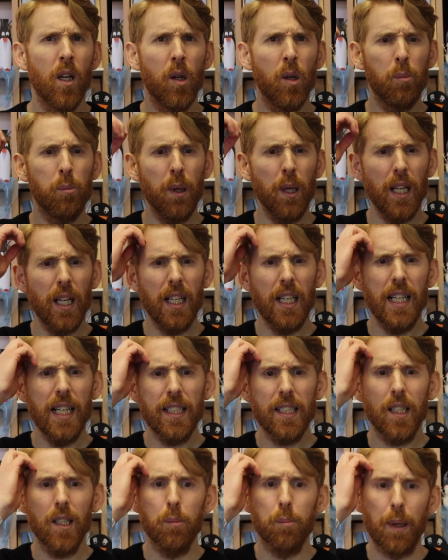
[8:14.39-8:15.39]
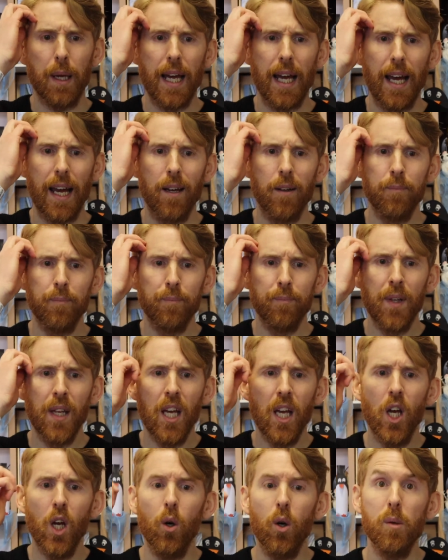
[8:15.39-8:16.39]
But Little Bear,
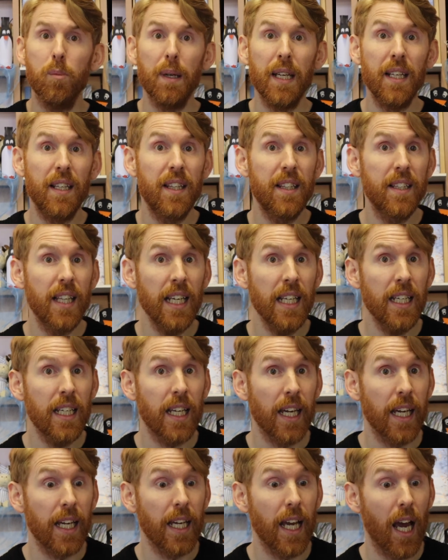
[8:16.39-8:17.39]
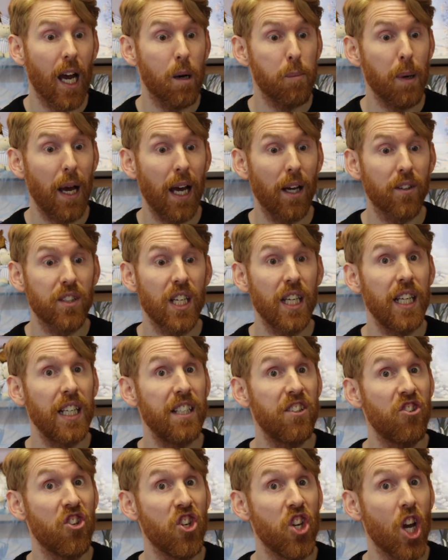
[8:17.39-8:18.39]
who had been thinking about
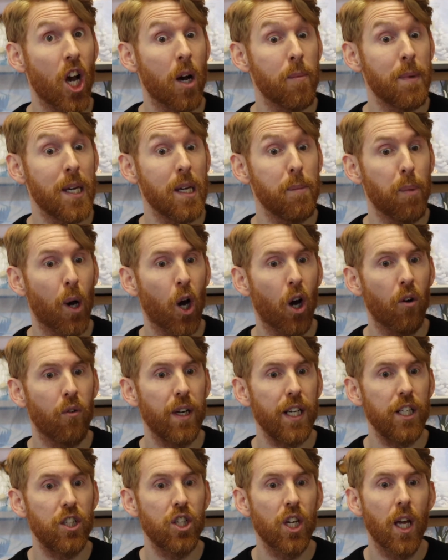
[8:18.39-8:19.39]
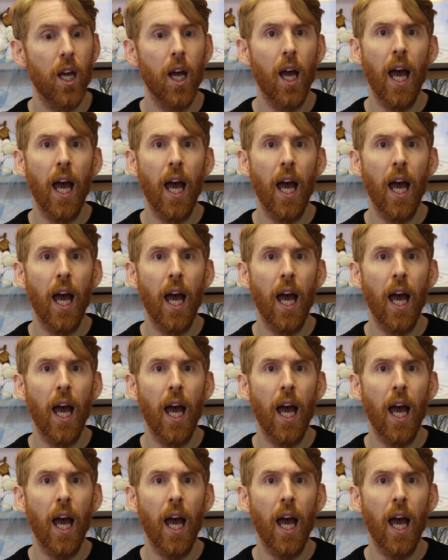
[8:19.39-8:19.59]
his yummy porridge,